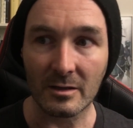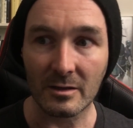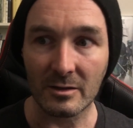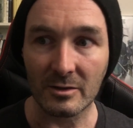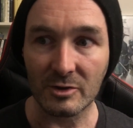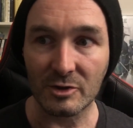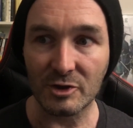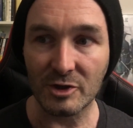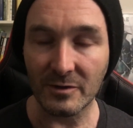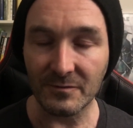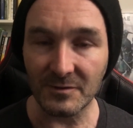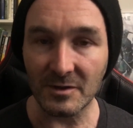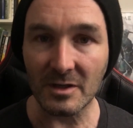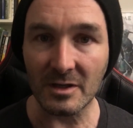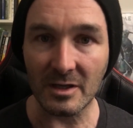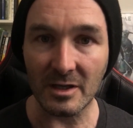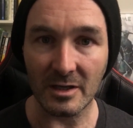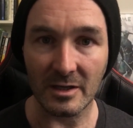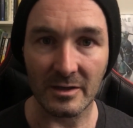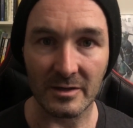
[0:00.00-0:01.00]
shifted
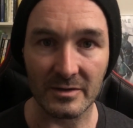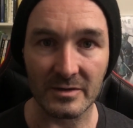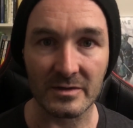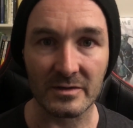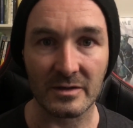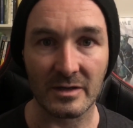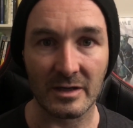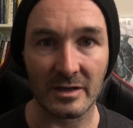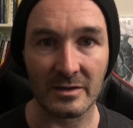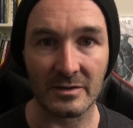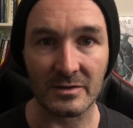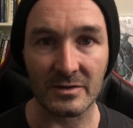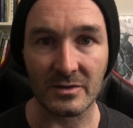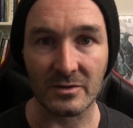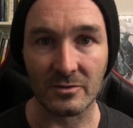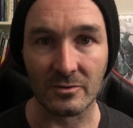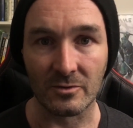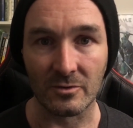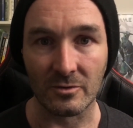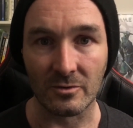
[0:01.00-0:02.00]
gears
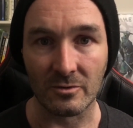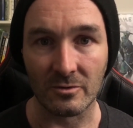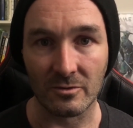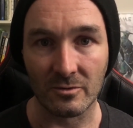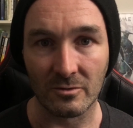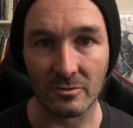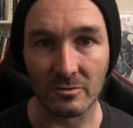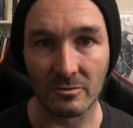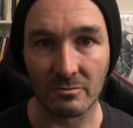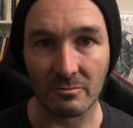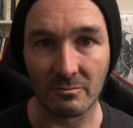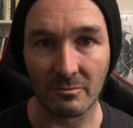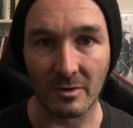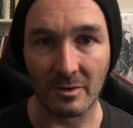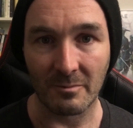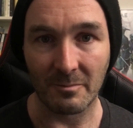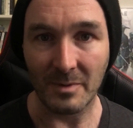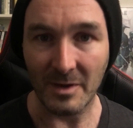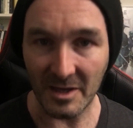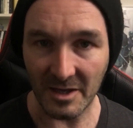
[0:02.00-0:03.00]
into
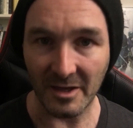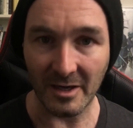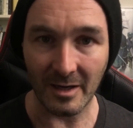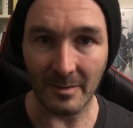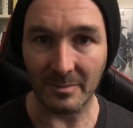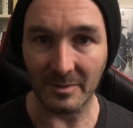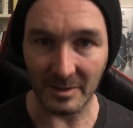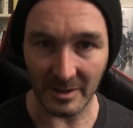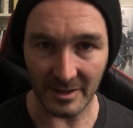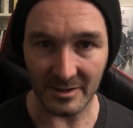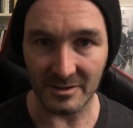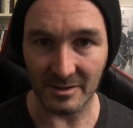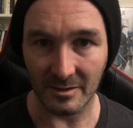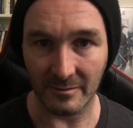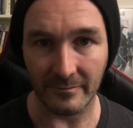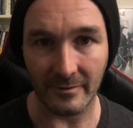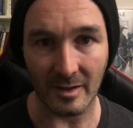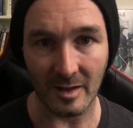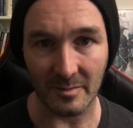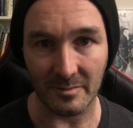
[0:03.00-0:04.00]
picking up Alexa
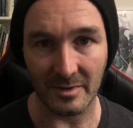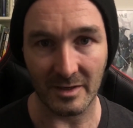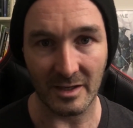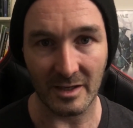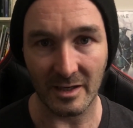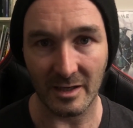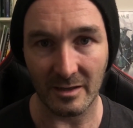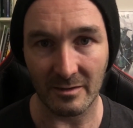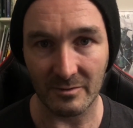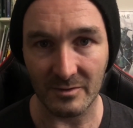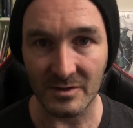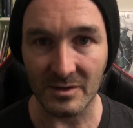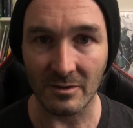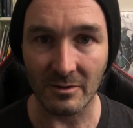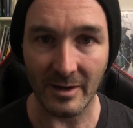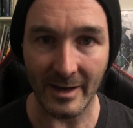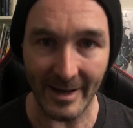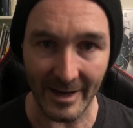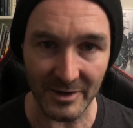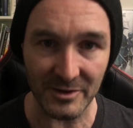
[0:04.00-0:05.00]
development again. So
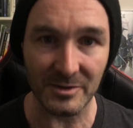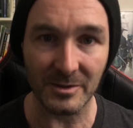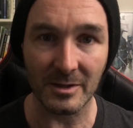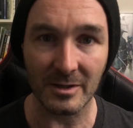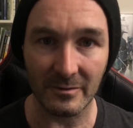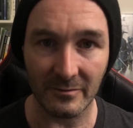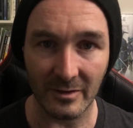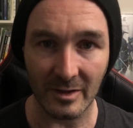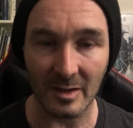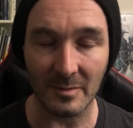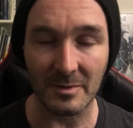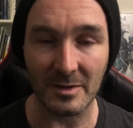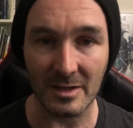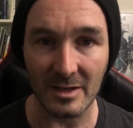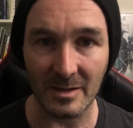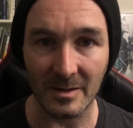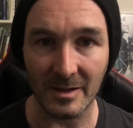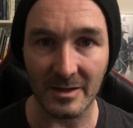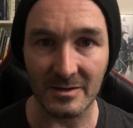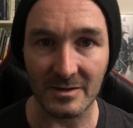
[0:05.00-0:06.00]
actually developing the
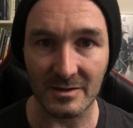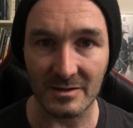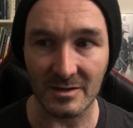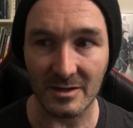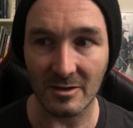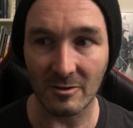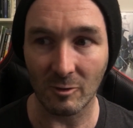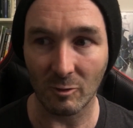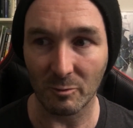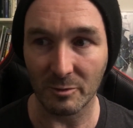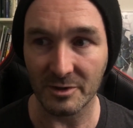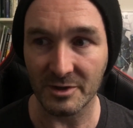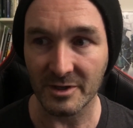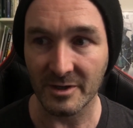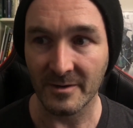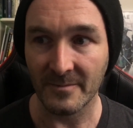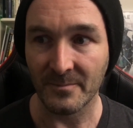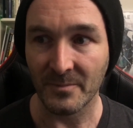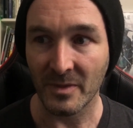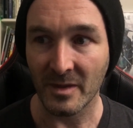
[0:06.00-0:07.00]
Alexa skill, which
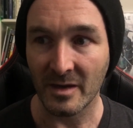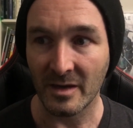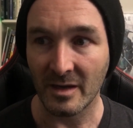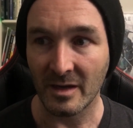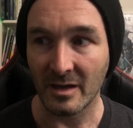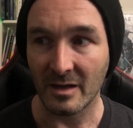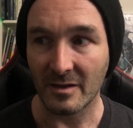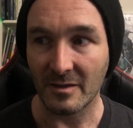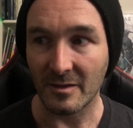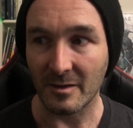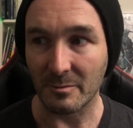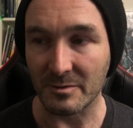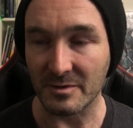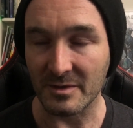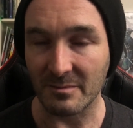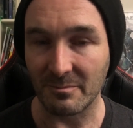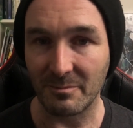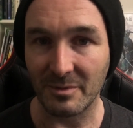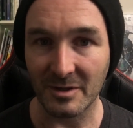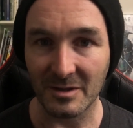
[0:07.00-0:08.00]
there a
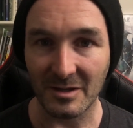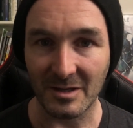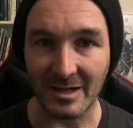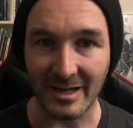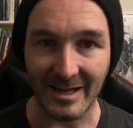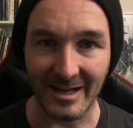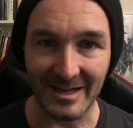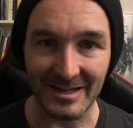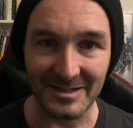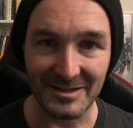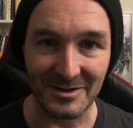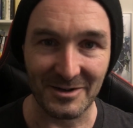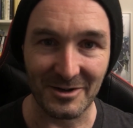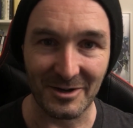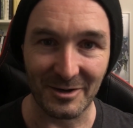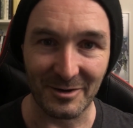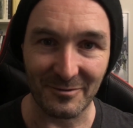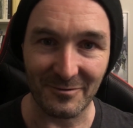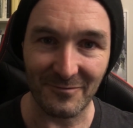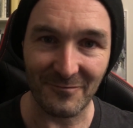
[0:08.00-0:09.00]
bit that I had to
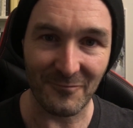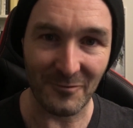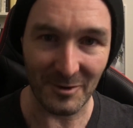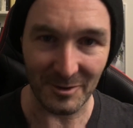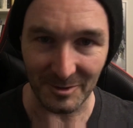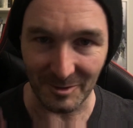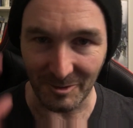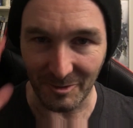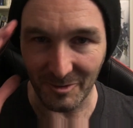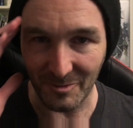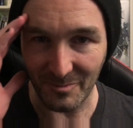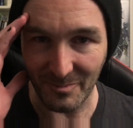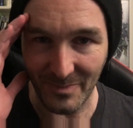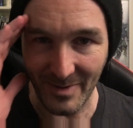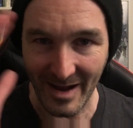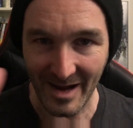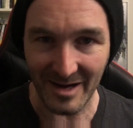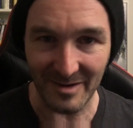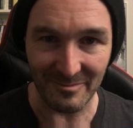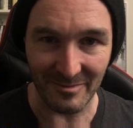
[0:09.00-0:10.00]
kind of front load
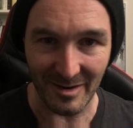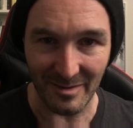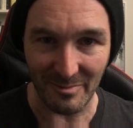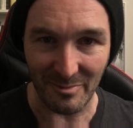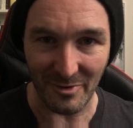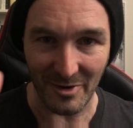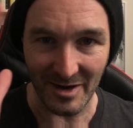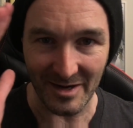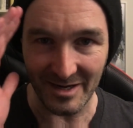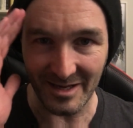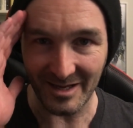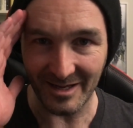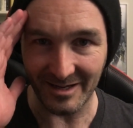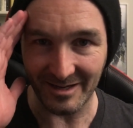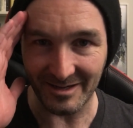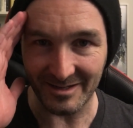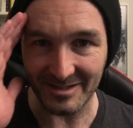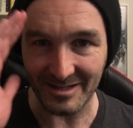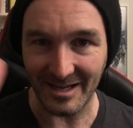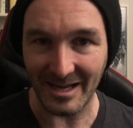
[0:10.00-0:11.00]
back in my brain again
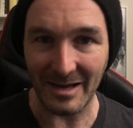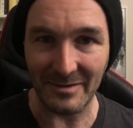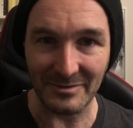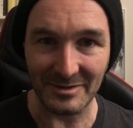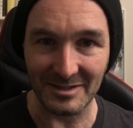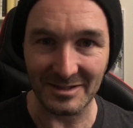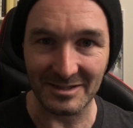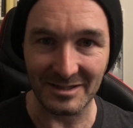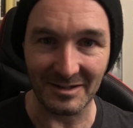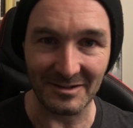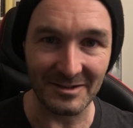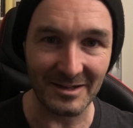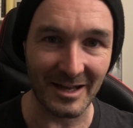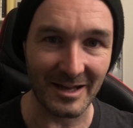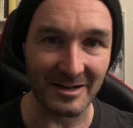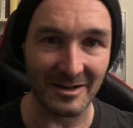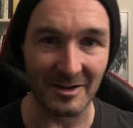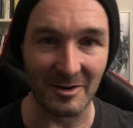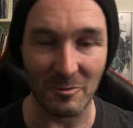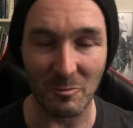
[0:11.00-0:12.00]
because I haven't done
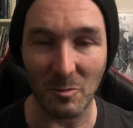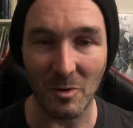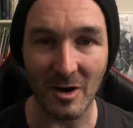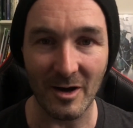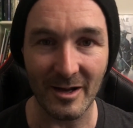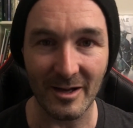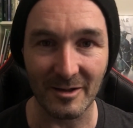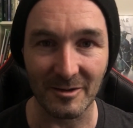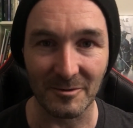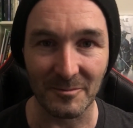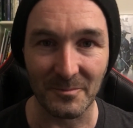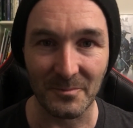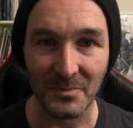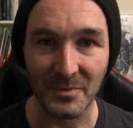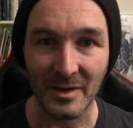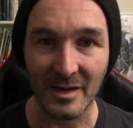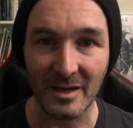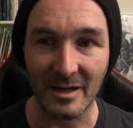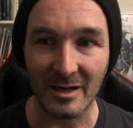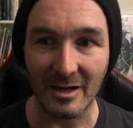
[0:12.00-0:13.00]
that in a while.
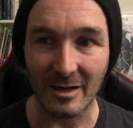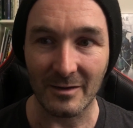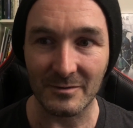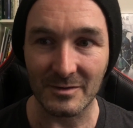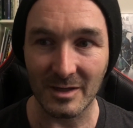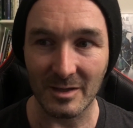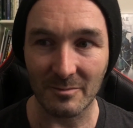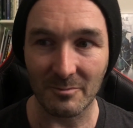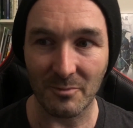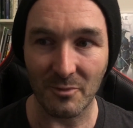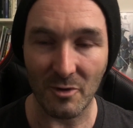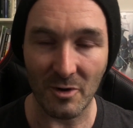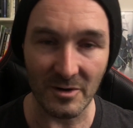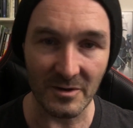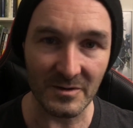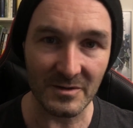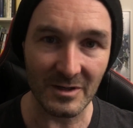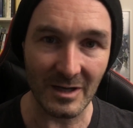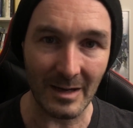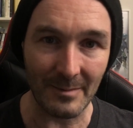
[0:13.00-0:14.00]
I've done
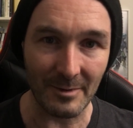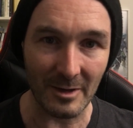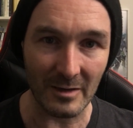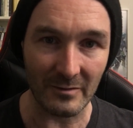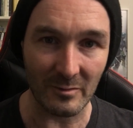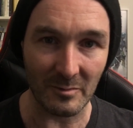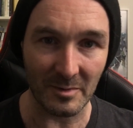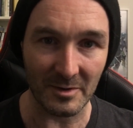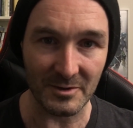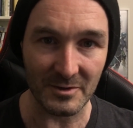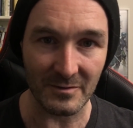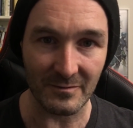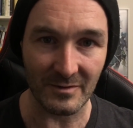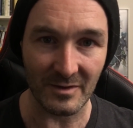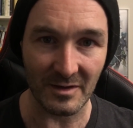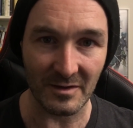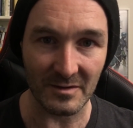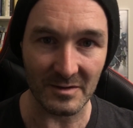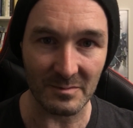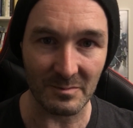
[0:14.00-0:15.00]
prototyping of a bunch of
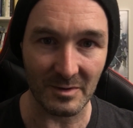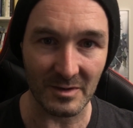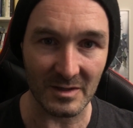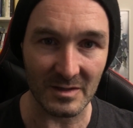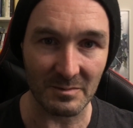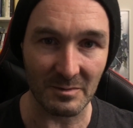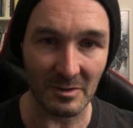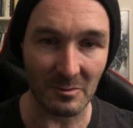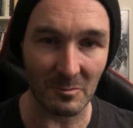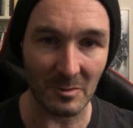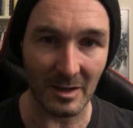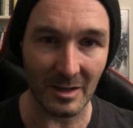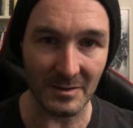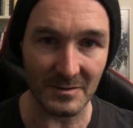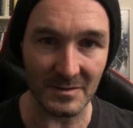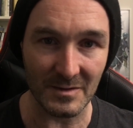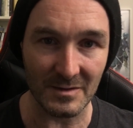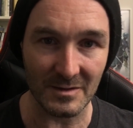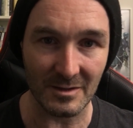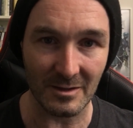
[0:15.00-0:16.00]
things, but it's been a while
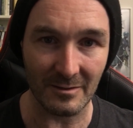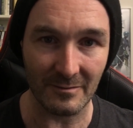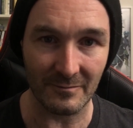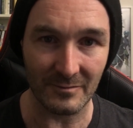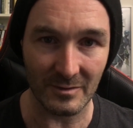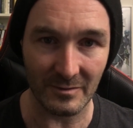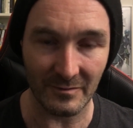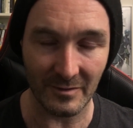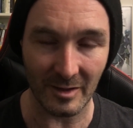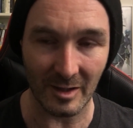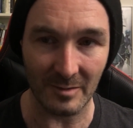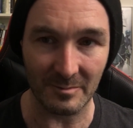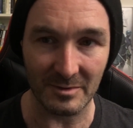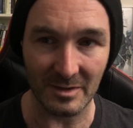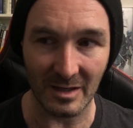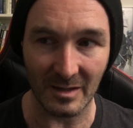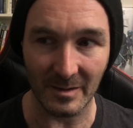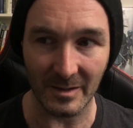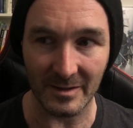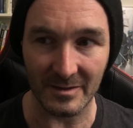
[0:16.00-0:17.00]
since I've developed an
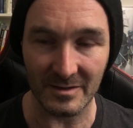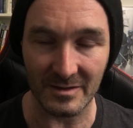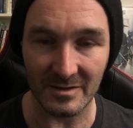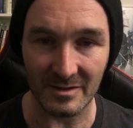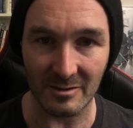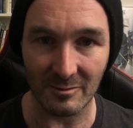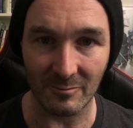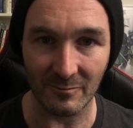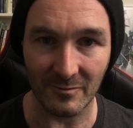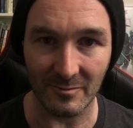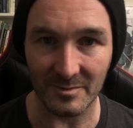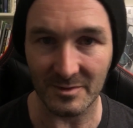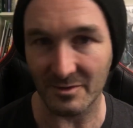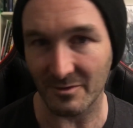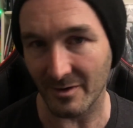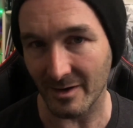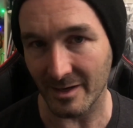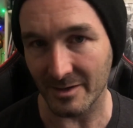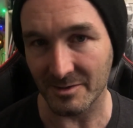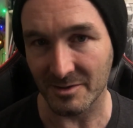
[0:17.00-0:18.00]
Alexa skill from
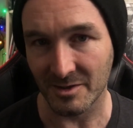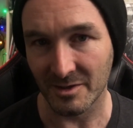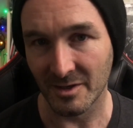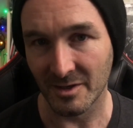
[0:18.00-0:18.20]
scratch.